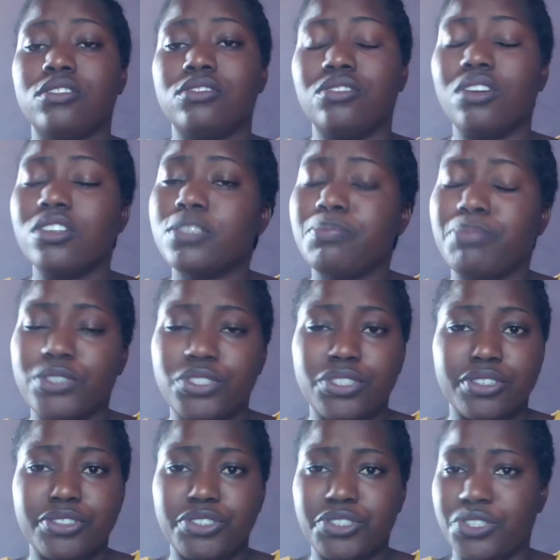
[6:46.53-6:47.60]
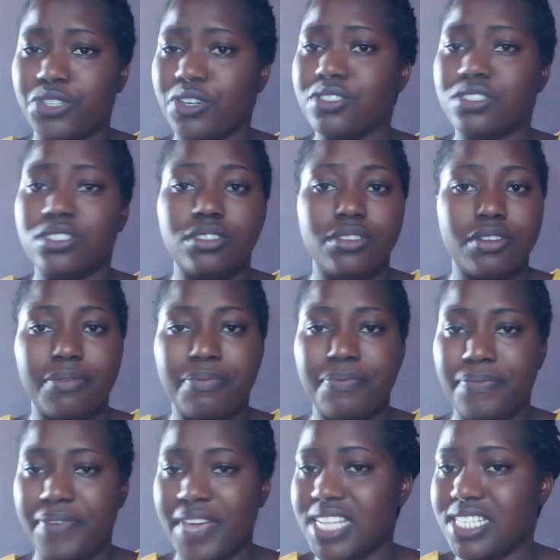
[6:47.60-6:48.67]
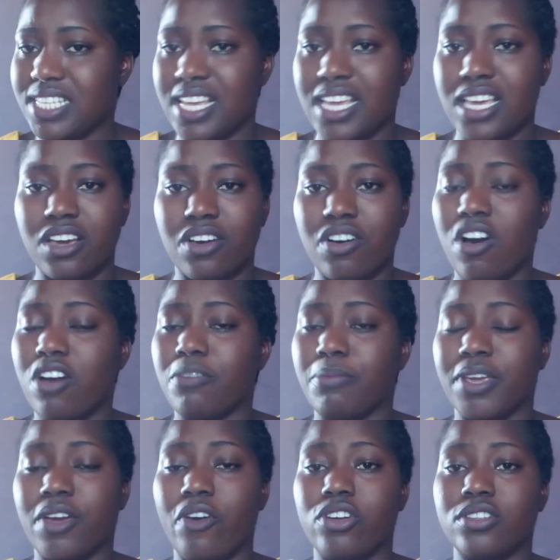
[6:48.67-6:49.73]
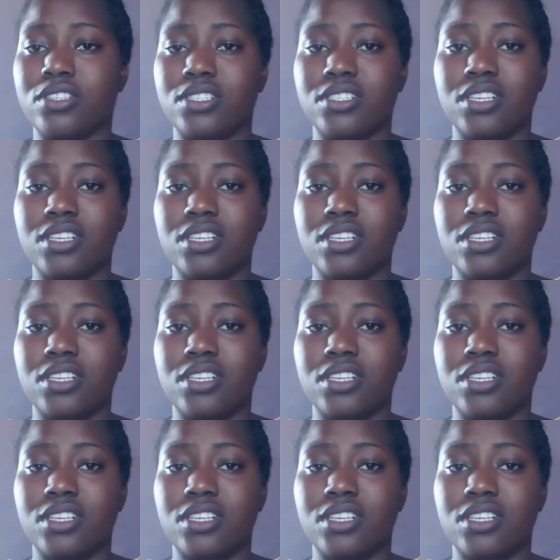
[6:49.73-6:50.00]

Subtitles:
Just put your trust, your faith in God, because